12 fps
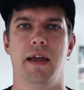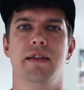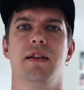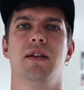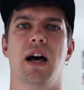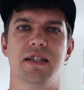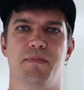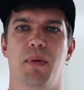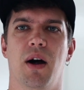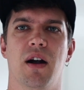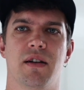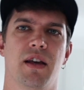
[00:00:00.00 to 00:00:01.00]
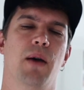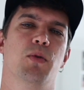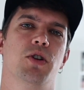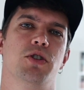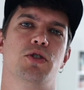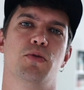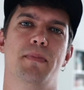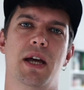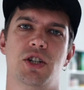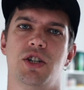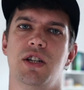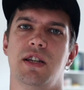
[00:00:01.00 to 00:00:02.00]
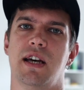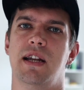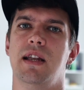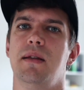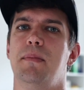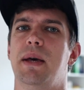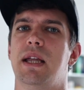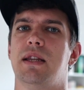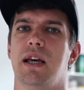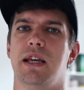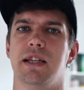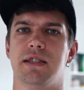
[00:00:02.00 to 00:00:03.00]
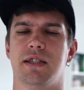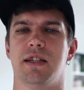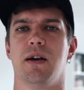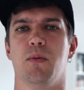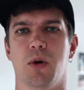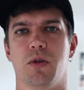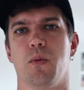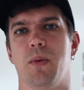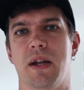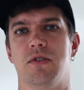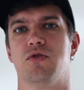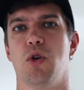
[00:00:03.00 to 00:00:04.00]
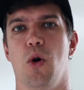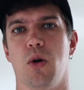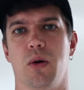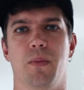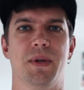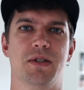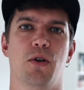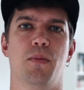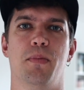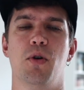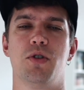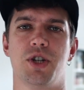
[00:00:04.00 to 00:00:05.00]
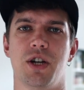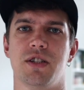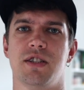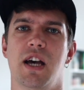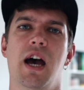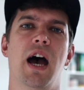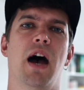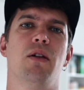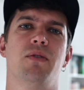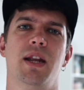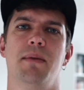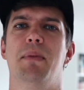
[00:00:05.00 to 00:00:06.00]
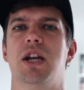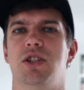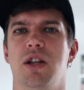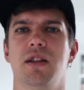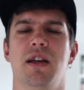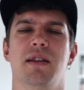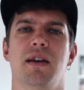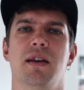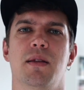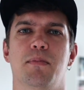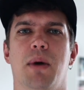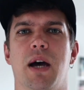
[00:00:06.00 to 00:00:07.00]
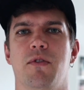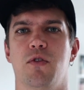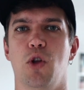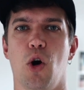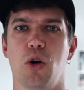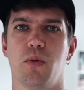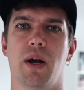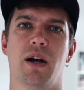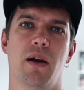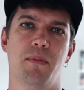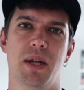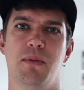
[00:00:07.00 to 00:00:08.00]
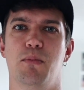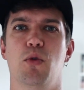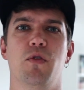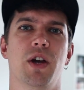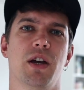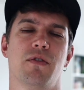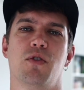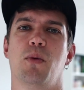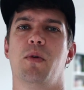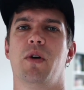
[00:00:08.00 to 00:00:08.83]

And the last part I wanted to mention a little bit, it's what went wrong with our purchase. I already mentioned it in my vlog where I've been moving from